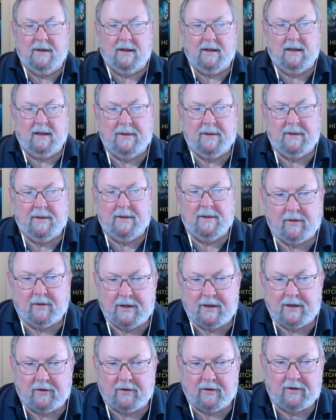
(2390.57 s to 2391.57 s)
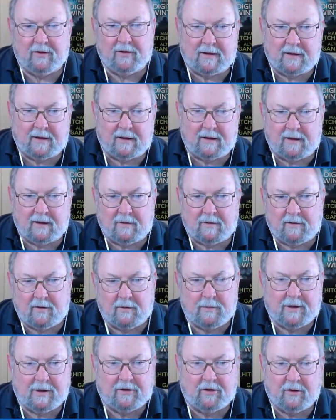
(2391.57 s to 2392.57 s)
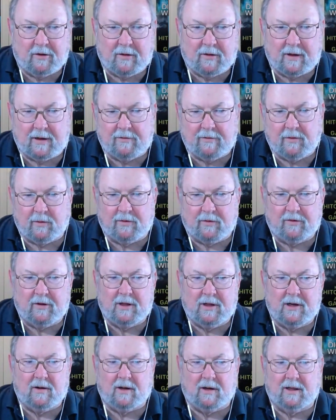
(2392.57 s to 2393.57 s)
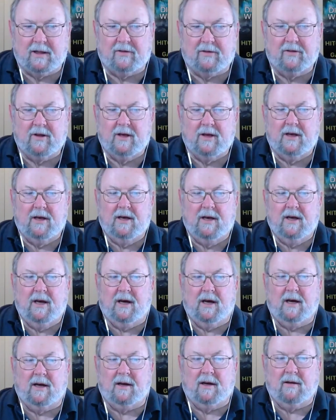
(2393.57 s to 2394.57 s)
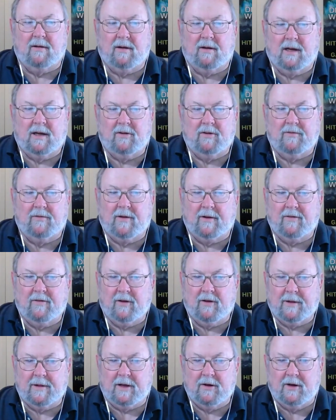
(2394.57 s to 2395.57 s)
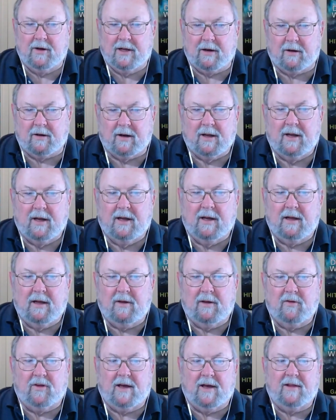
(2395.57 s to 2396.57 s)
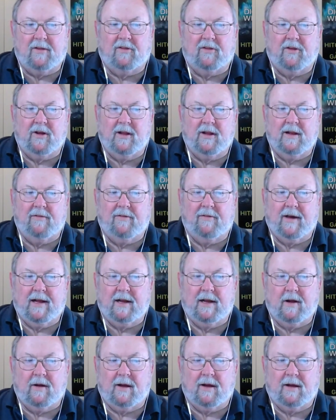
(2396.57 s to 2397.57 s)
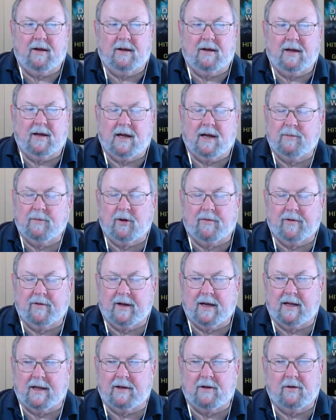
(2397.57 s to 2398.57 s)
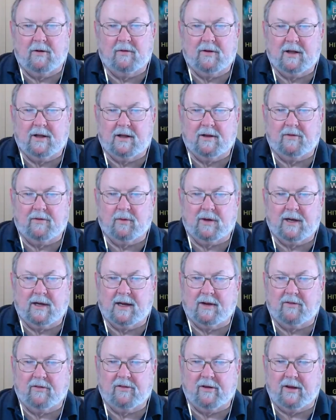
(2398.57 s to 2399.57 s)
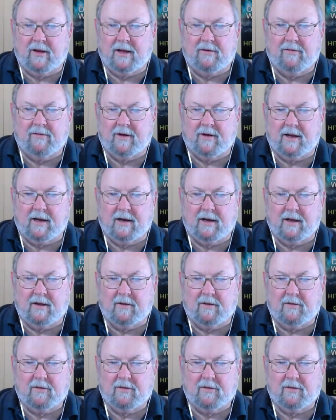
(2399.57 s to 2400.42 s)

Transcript: me, add something else to that uh, to make sure that everyone's clear on this, because uh, you've done something good here. You say the ceiling fan uh, hummed overhead. You don't tell us what kind of ceiling fan it is